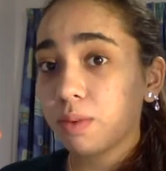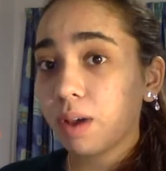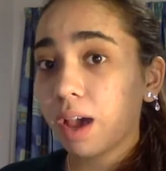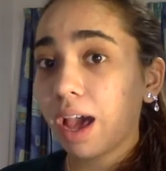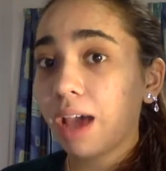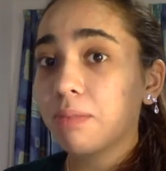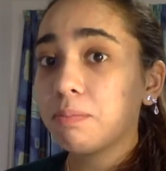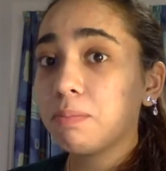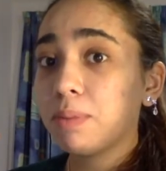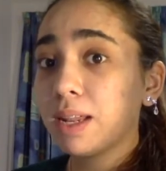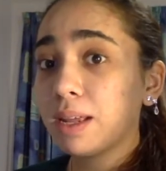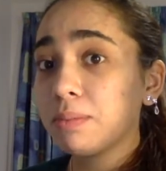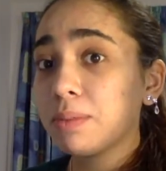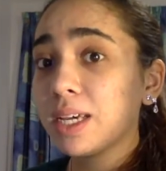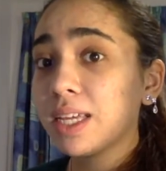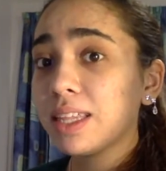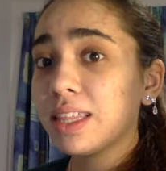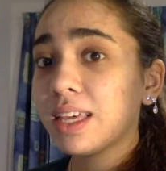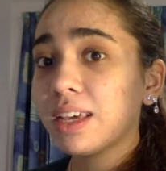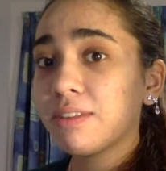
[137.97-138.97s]
and
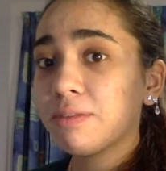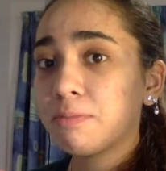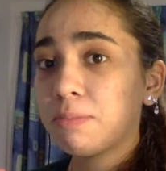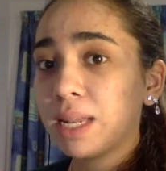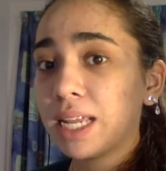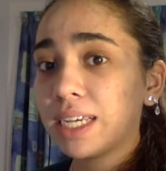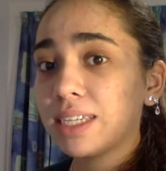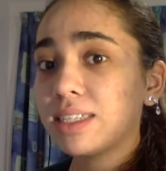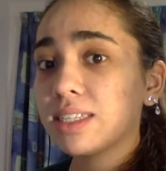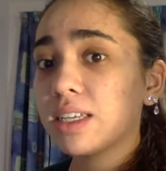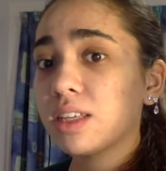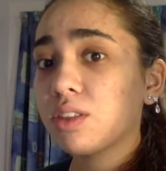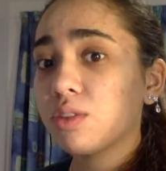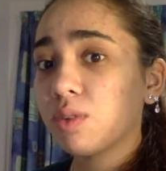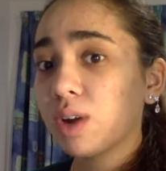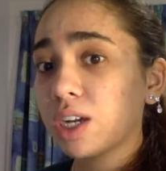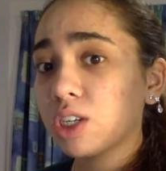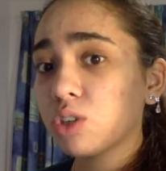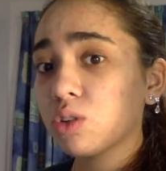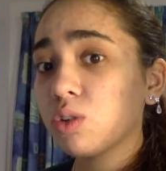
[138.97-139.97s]
Plymouth have placed the
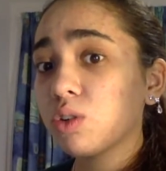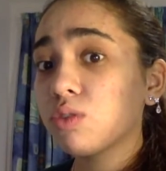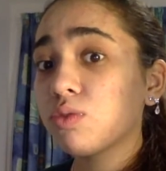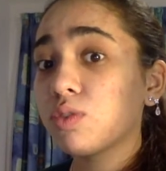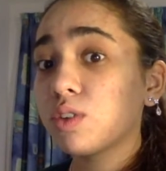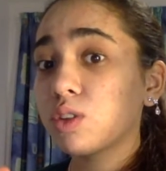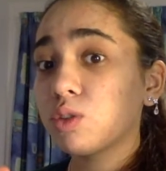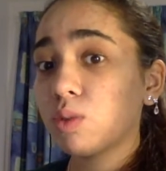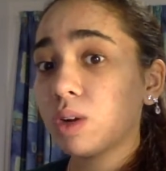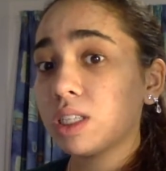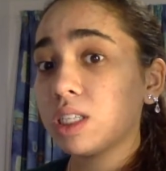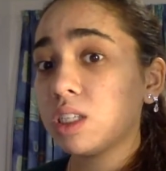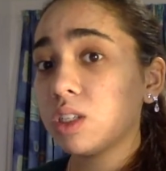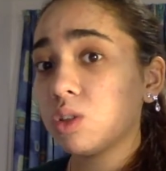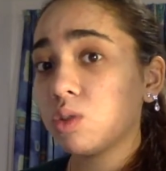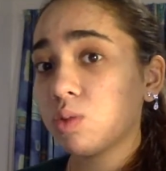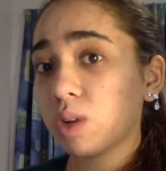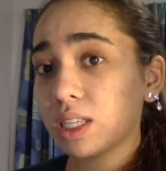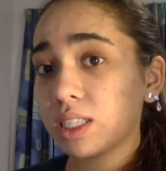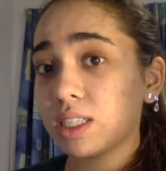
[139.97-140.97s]
threshold for
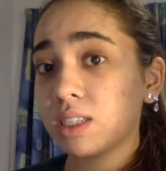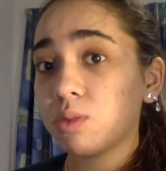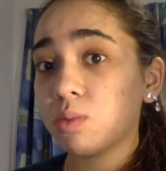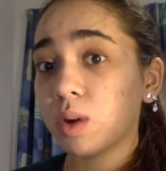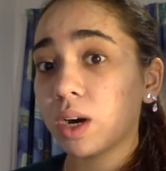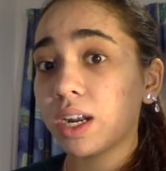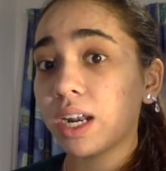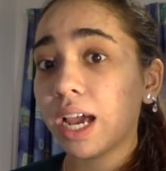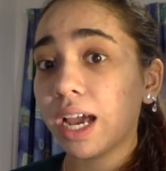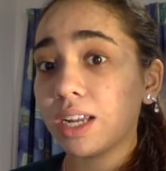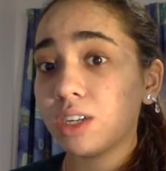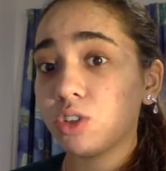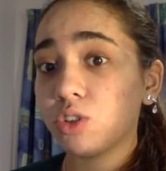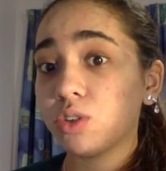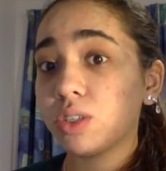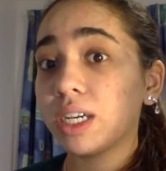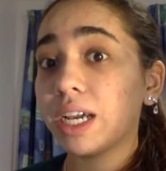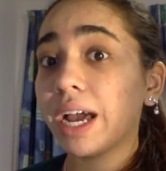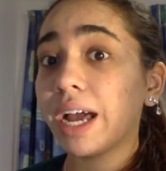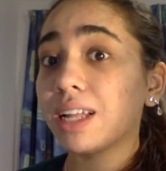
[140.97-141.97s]
2021
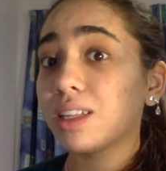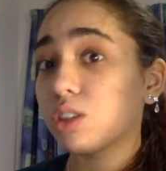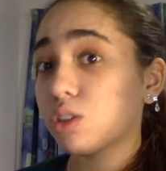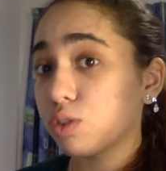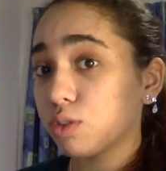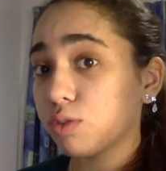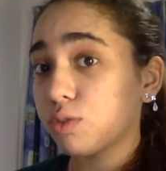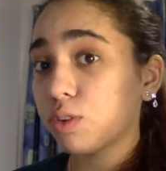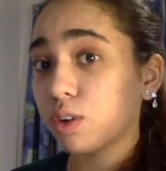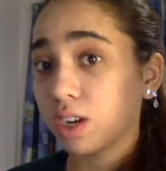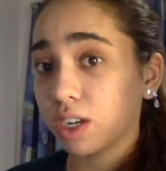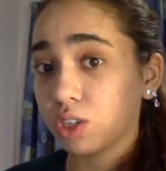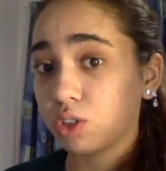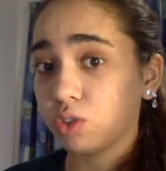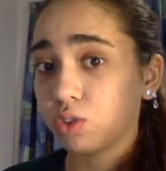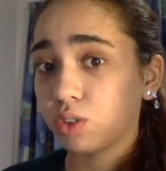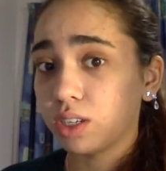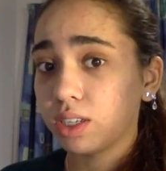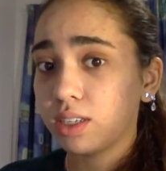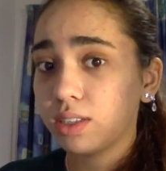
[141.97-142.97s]
entry at
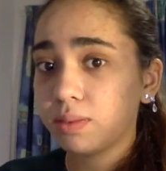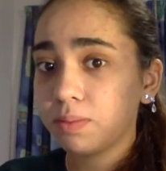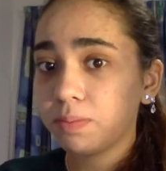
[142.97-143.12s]
2,400.